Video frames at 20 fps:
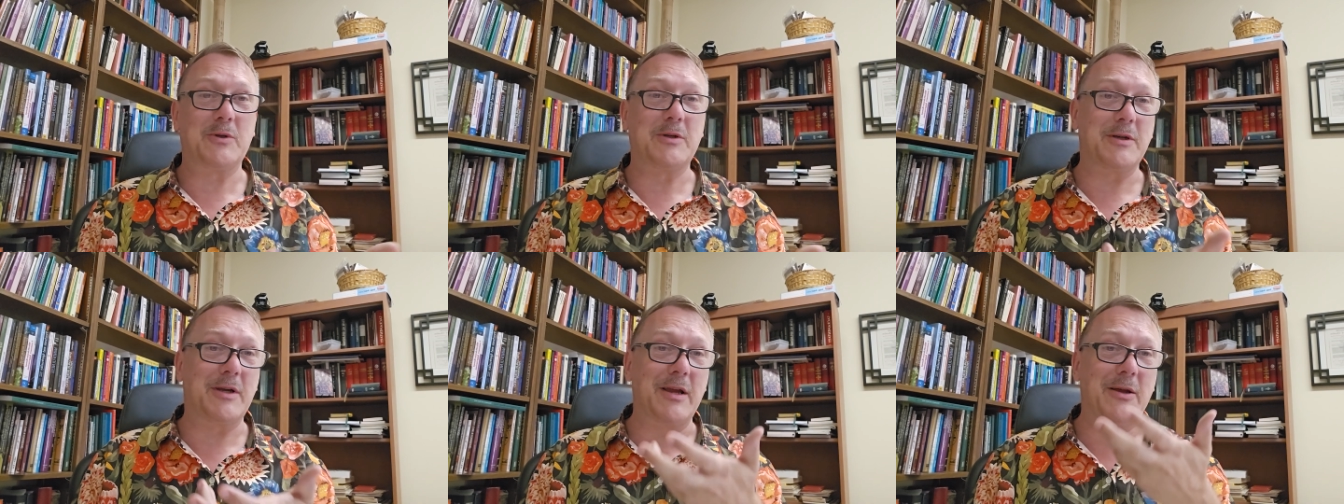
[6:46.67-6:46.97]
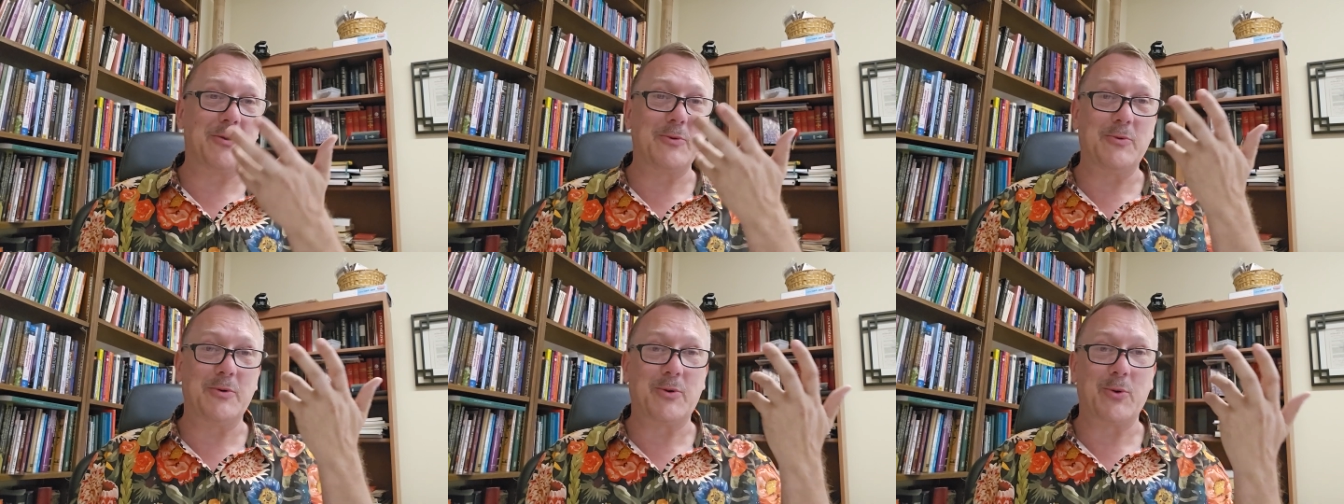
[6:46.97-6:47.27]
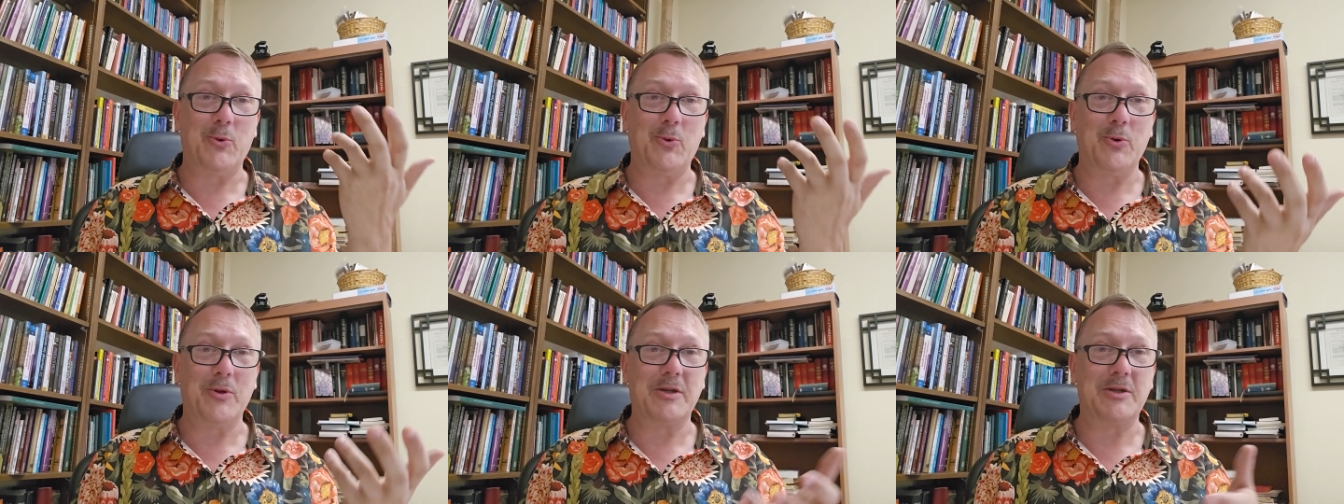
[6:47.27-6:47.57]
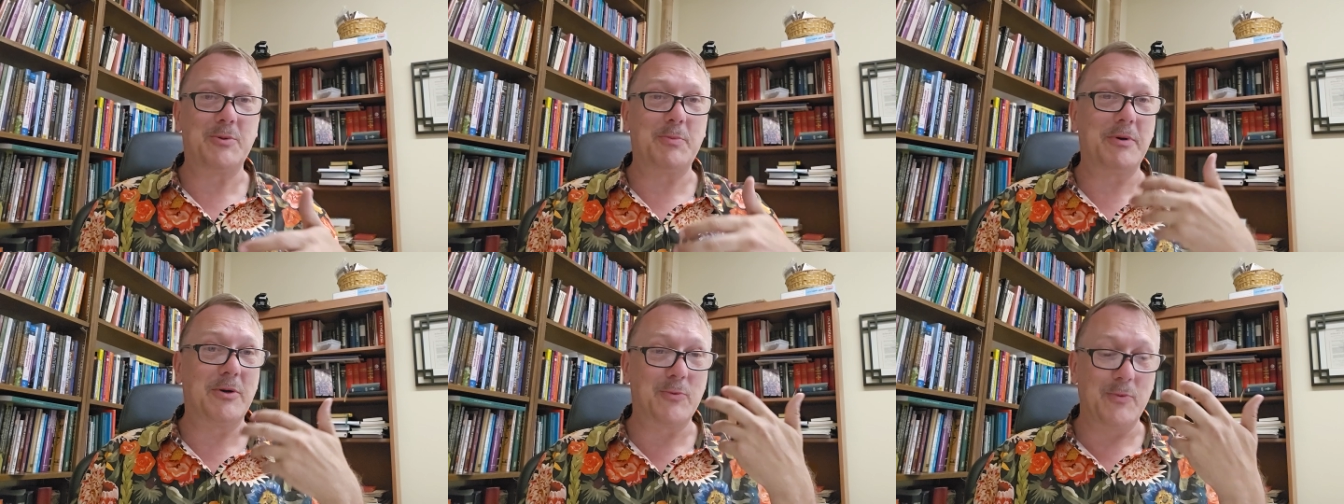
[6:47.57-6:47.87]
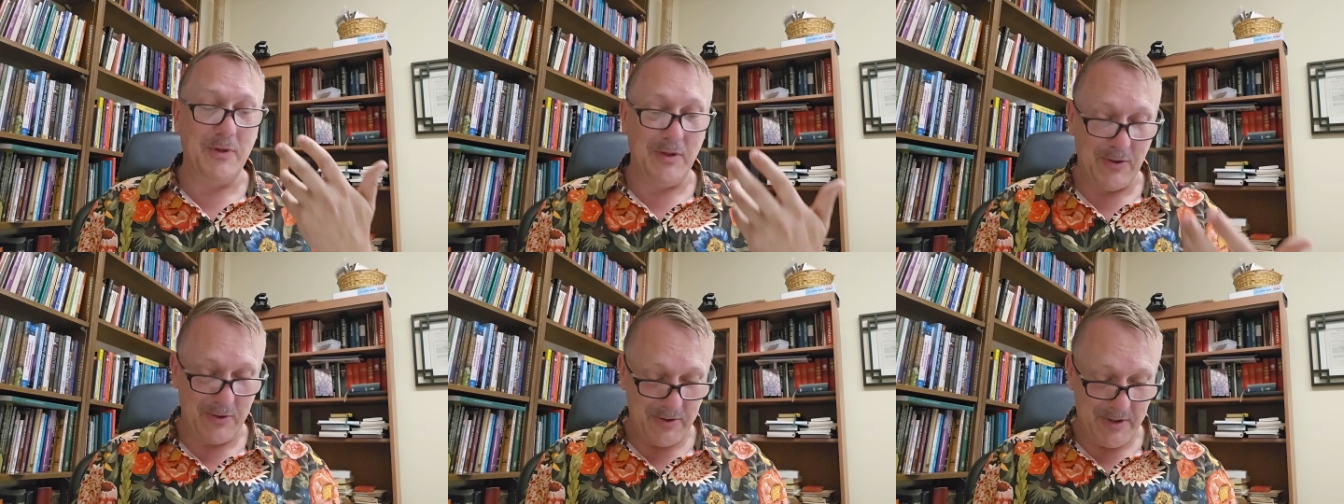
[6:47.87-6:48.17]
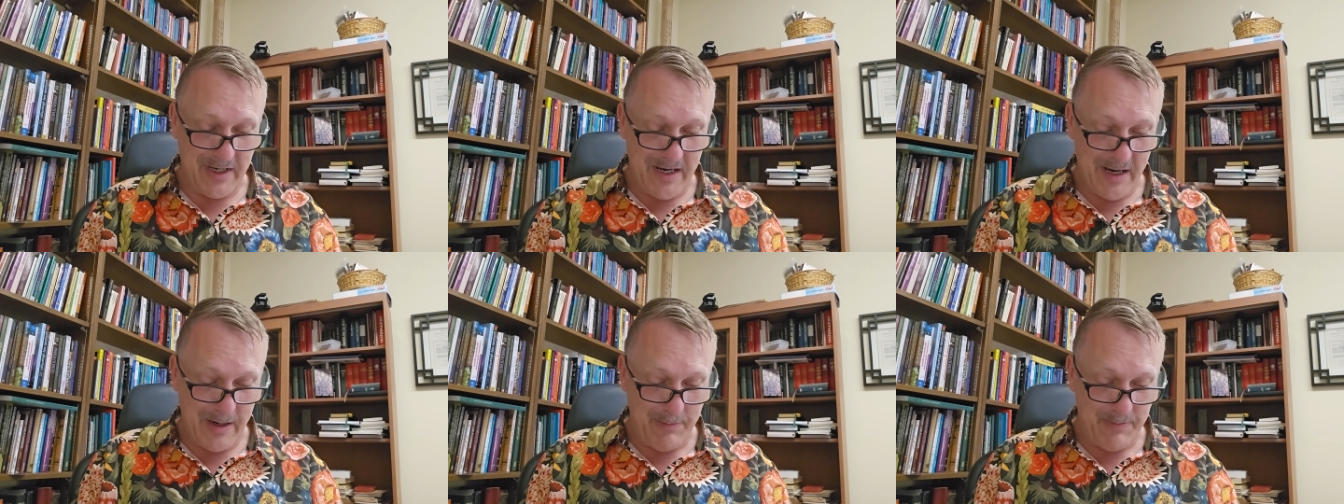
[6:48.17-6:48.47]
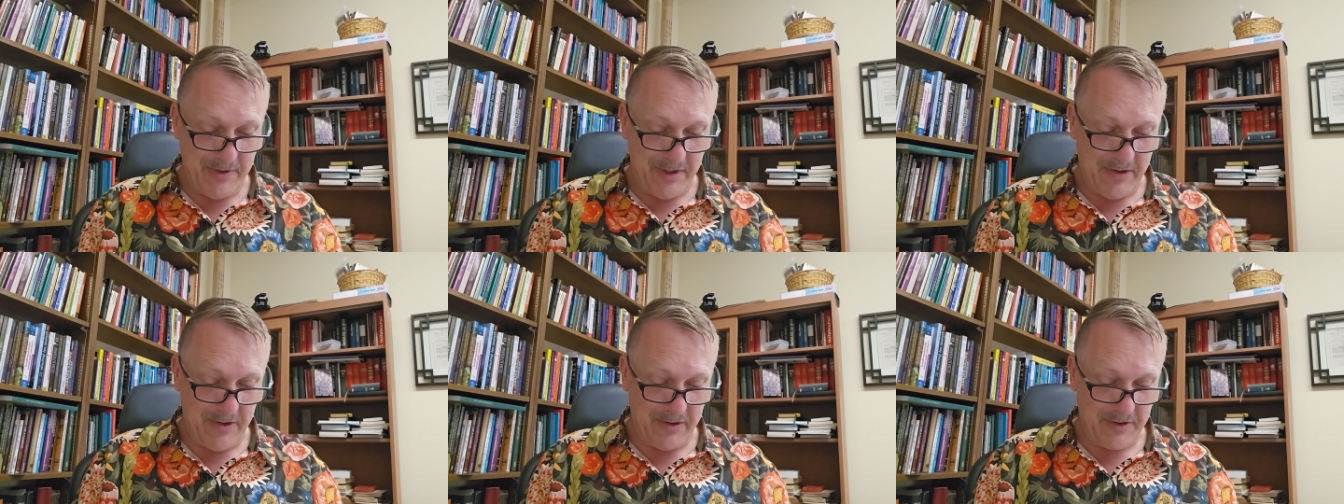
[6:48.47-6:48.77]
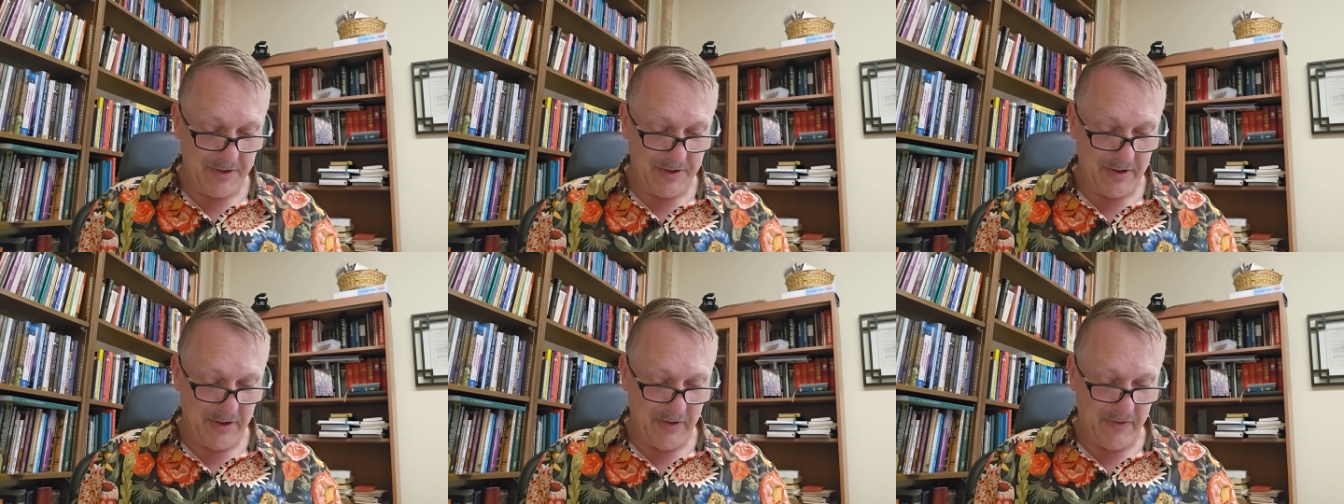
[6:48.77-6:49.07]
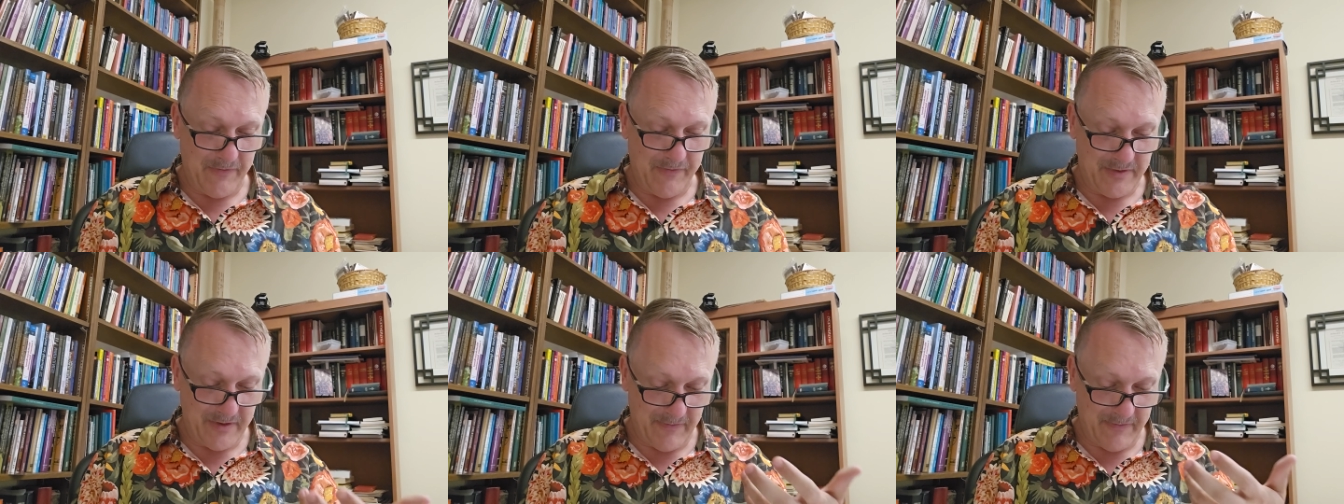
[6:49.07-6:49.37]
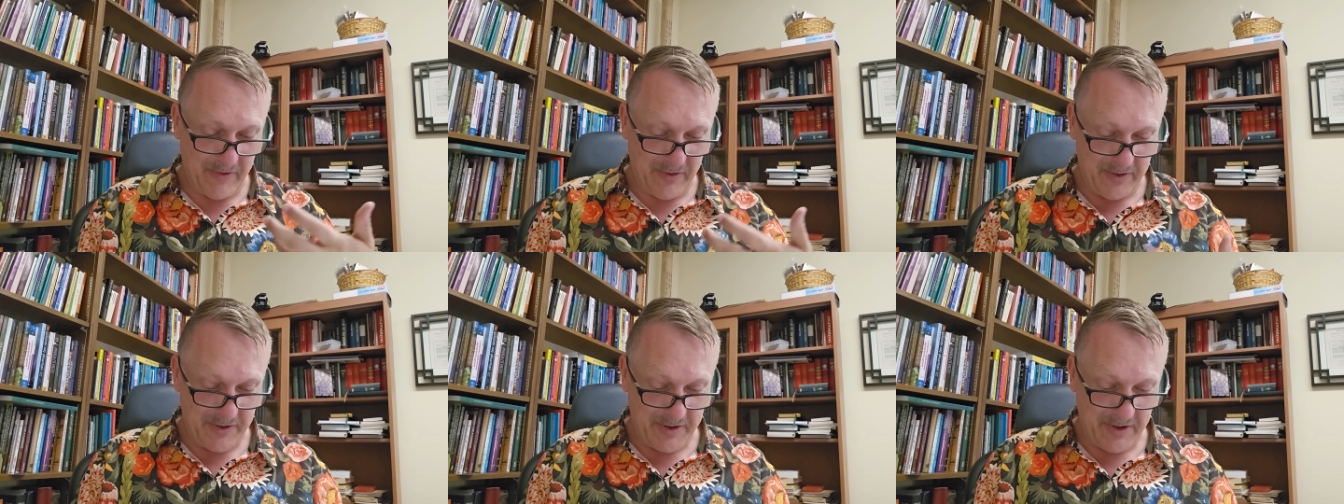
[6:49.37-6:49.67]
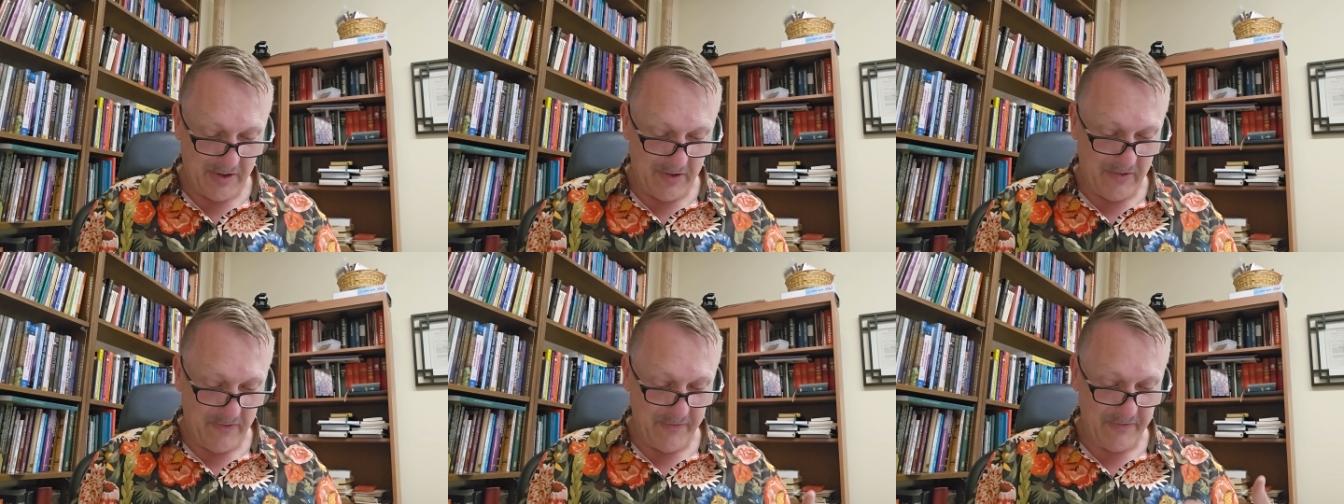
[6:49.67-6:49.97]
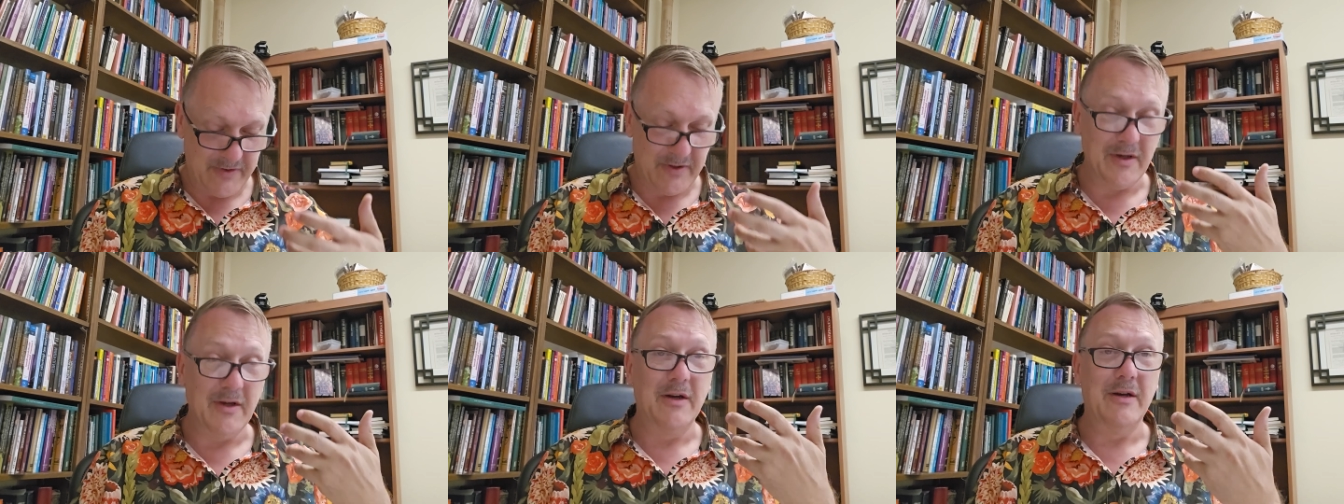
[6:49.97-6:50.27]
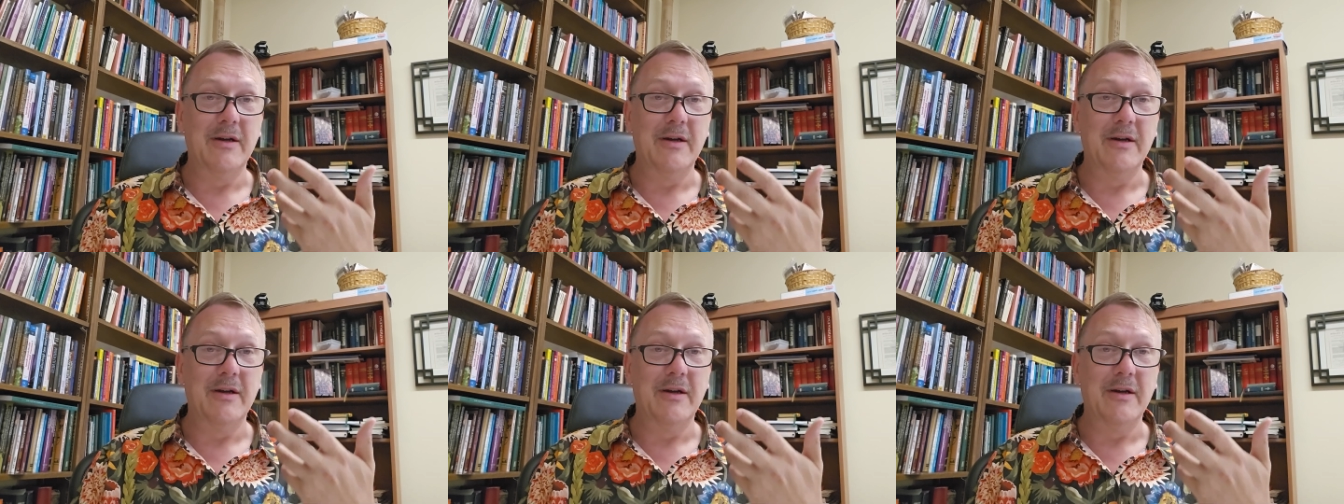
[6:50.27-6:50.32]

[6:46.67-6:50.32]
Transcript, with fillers: together with the holy spirit we learn to empty ourselves of ourselves